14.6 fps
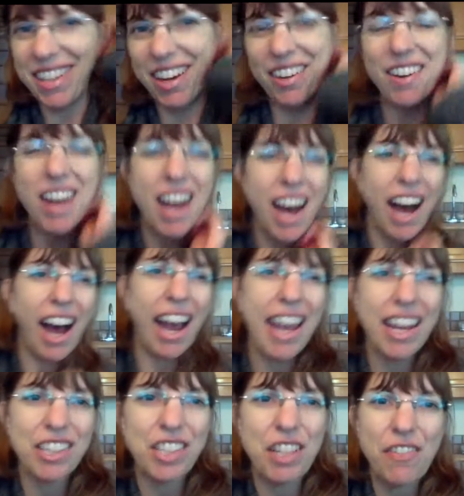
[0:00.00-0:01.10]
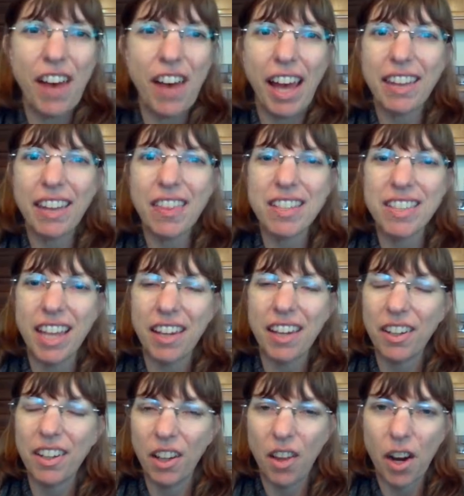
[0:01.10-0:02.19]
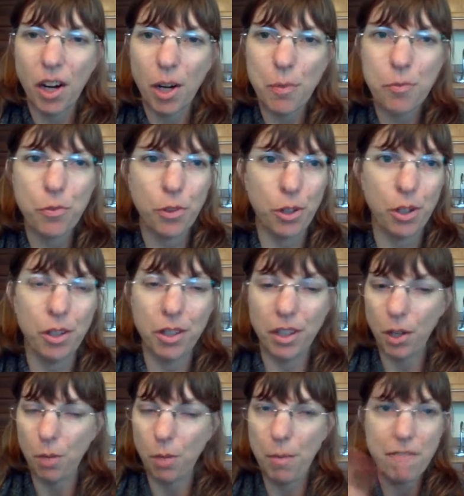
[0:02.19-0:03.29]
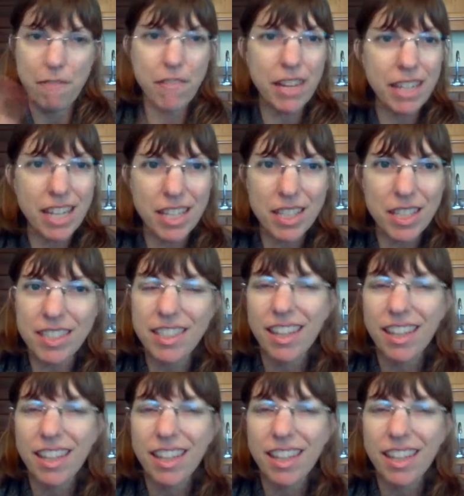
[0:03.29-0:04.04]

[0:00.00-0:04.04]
So I actually find that setting an alarm for, you know, my fitness